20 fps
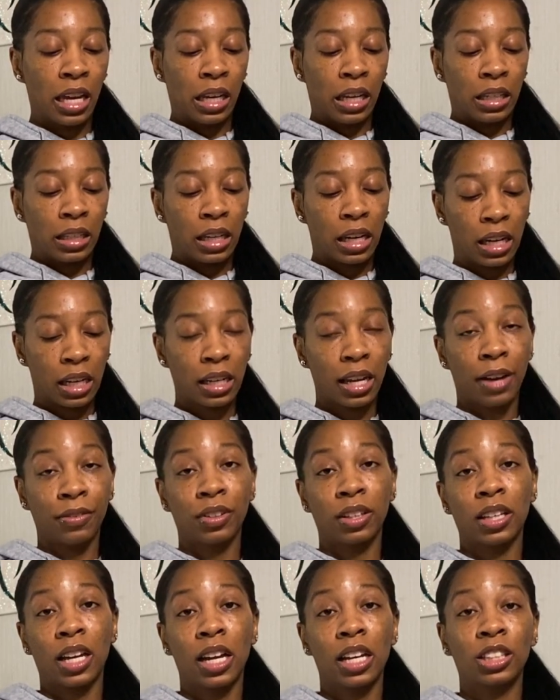Then after
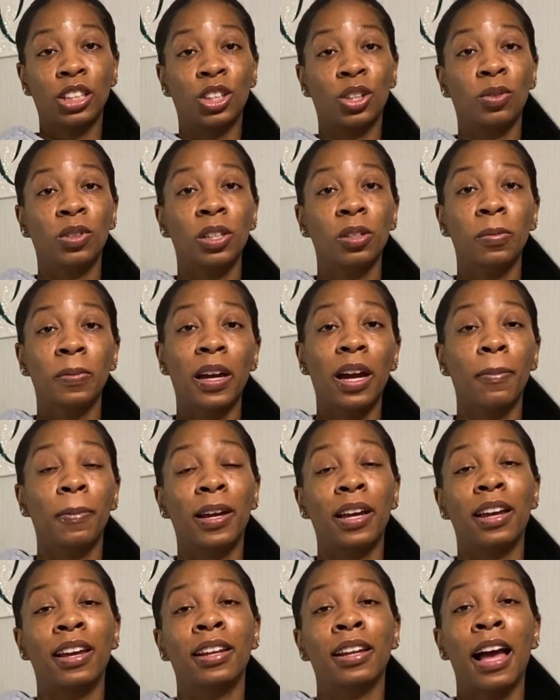that, it's YouTube app,
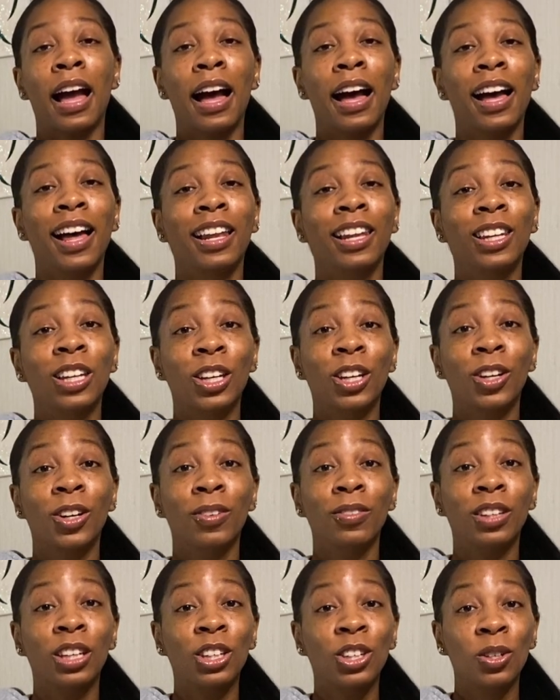and I
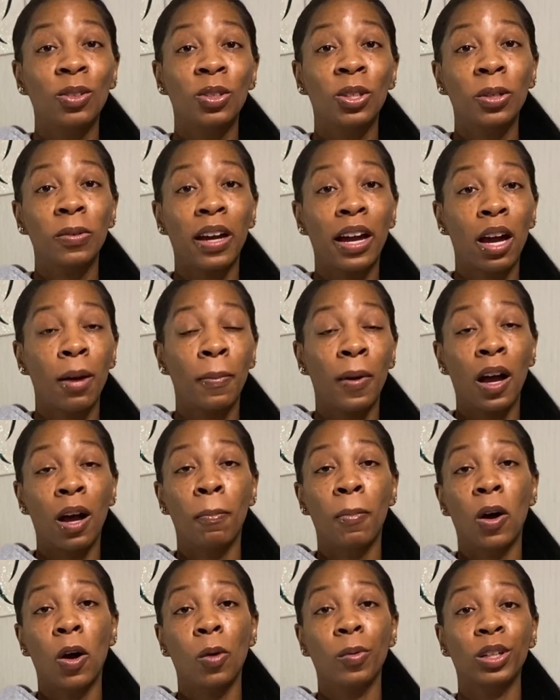love the YouTube app. I'm
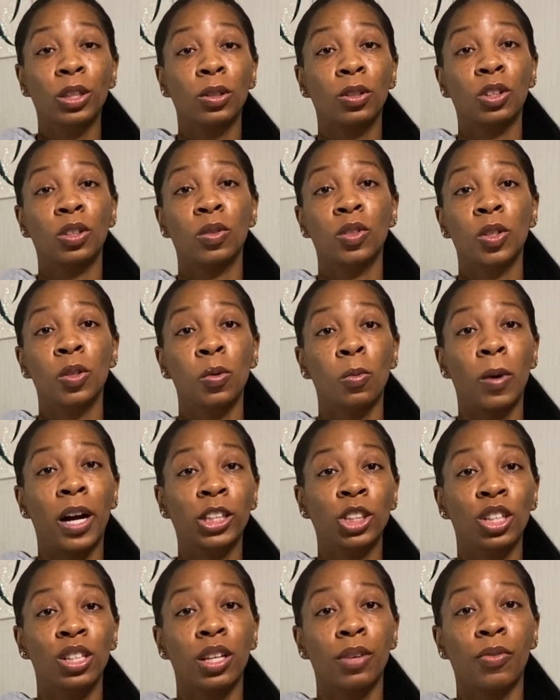always on YouTube
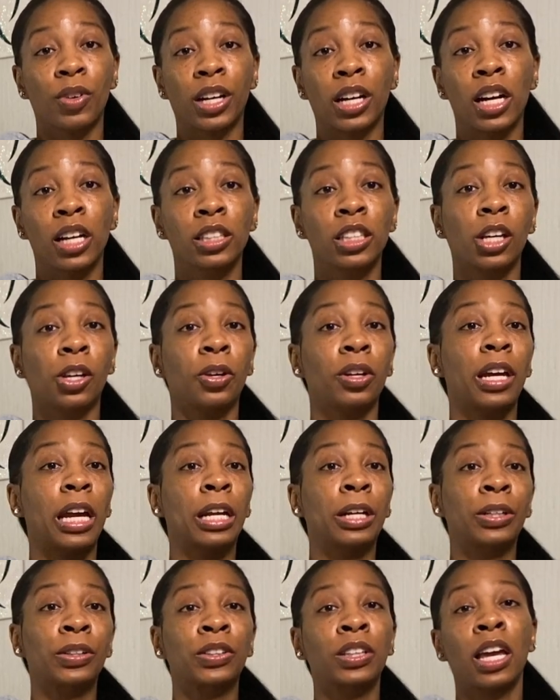watching different content
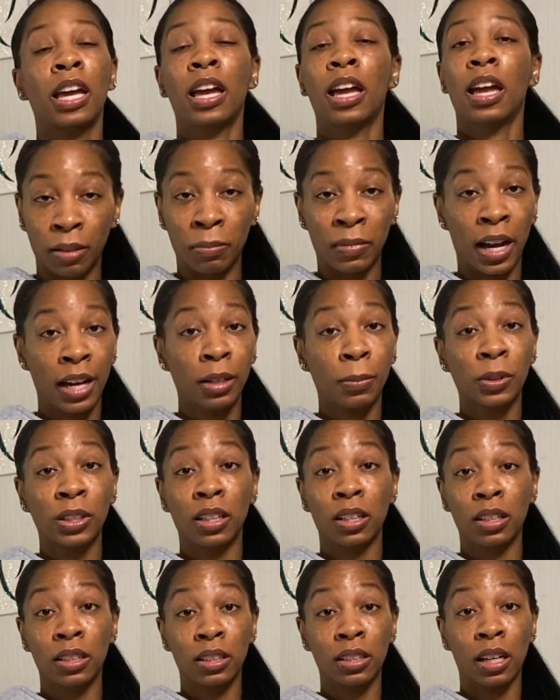creators.
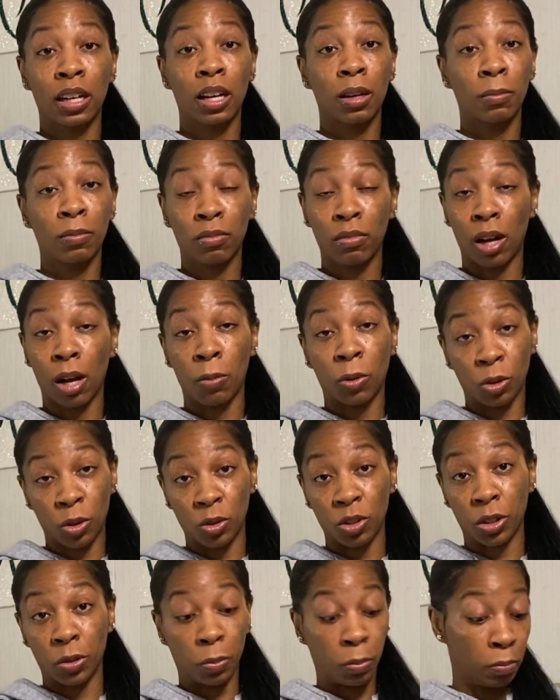90% of the time, I'm on
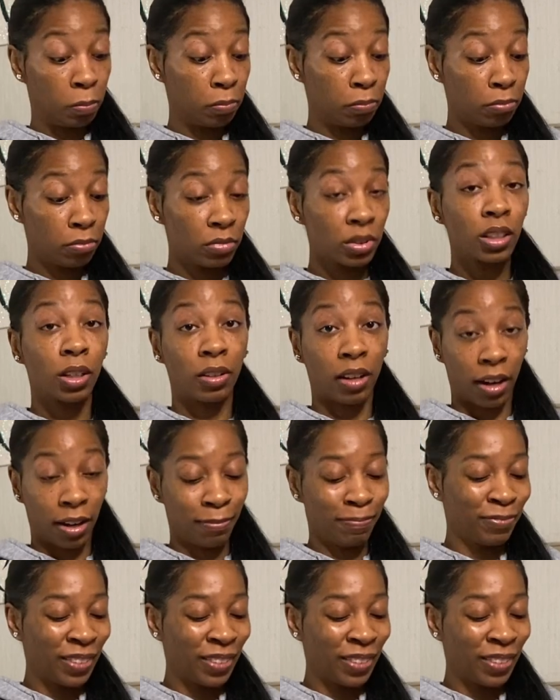YouTube. So yeah.